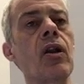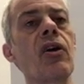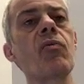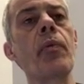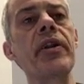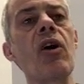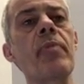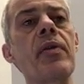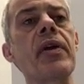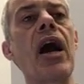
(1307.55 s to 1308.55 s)
a, lot of what we know
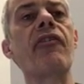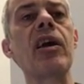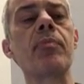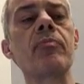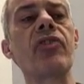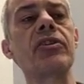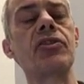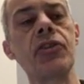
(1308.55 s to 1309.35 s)
about the RNA polymerase